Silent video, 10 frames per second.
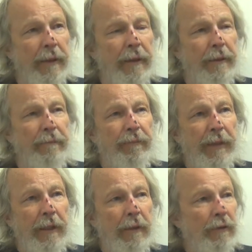uh,
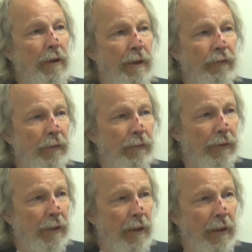you know, Don,
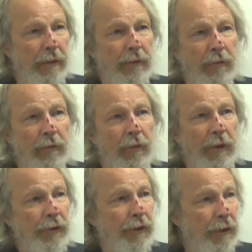Don
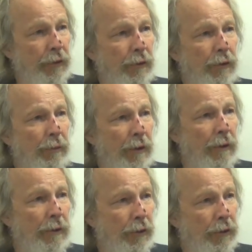Welchius, who's been
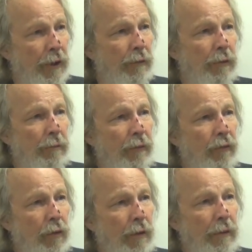on the show
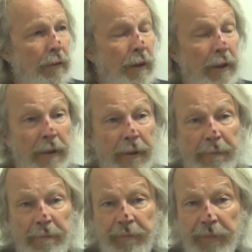before,
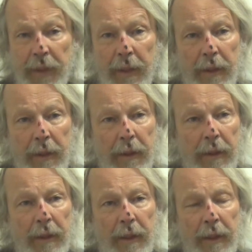um,
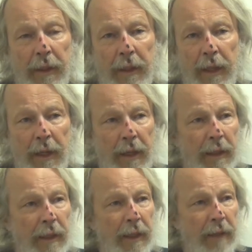and
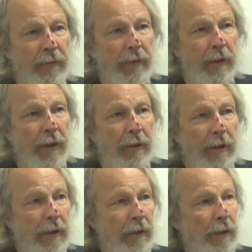I have a, a,
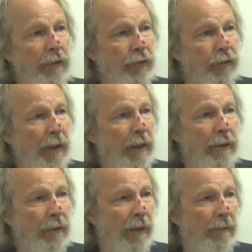a, close
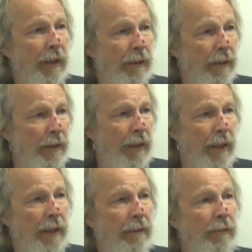friend who I'm not going to
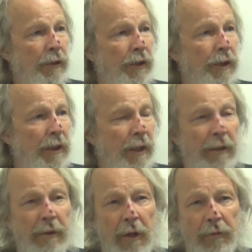name, but she
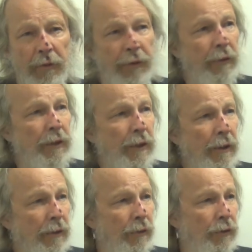did over 30
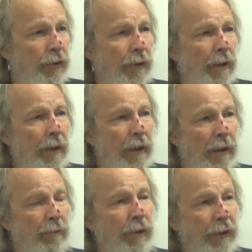years
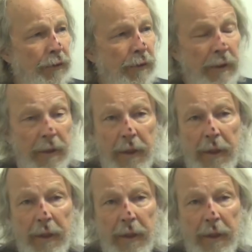in prison